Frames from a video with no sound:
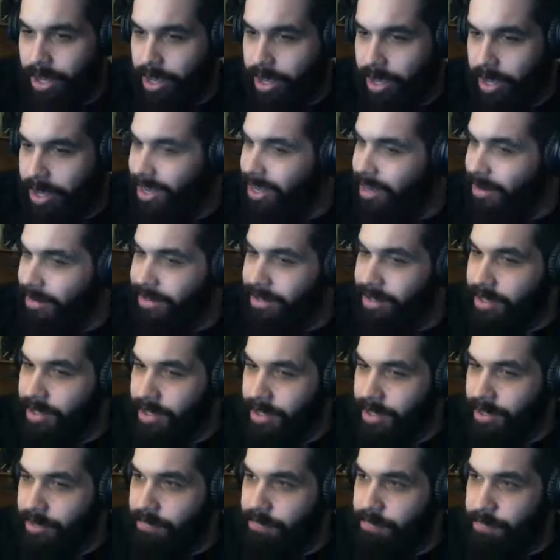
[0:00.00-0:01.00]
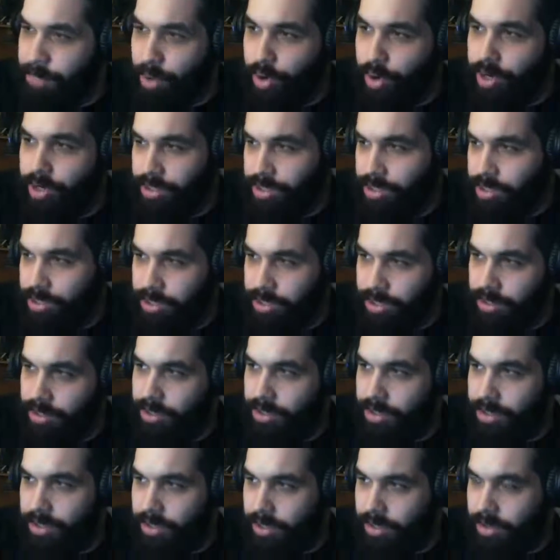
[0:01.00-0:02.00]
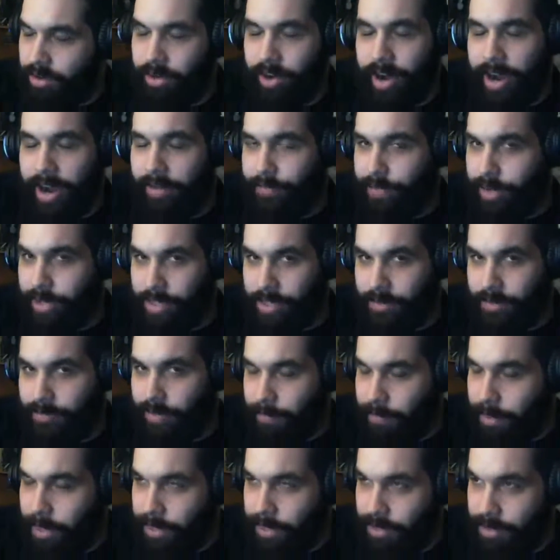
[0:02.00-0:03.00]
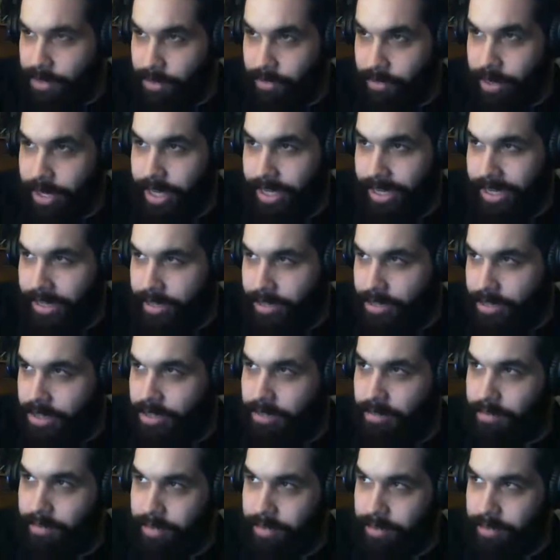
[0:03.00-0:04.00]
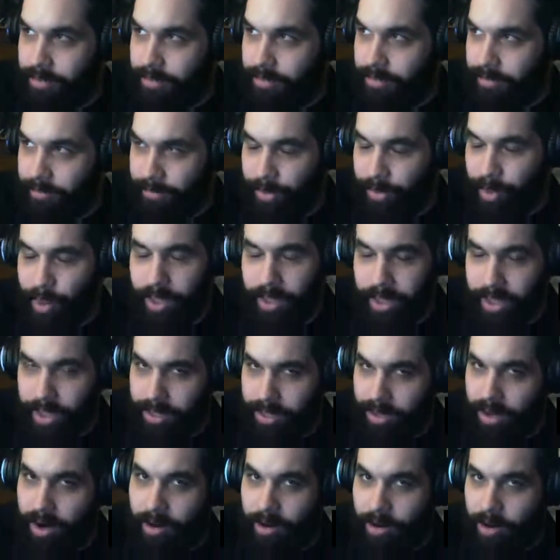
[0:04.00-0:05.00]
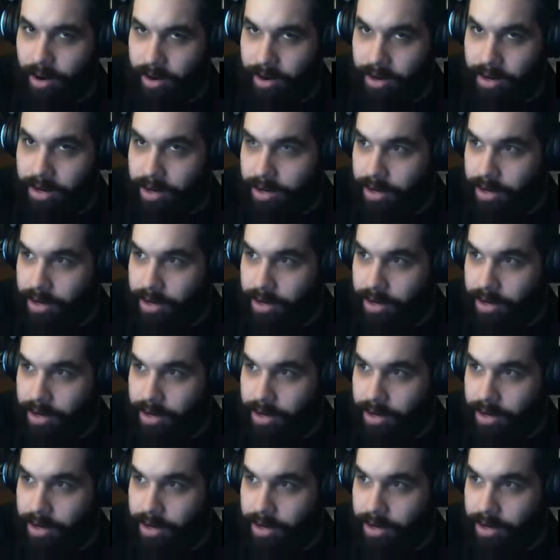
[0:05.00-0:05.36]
It pushed the graphics of the PS3 at least really hard.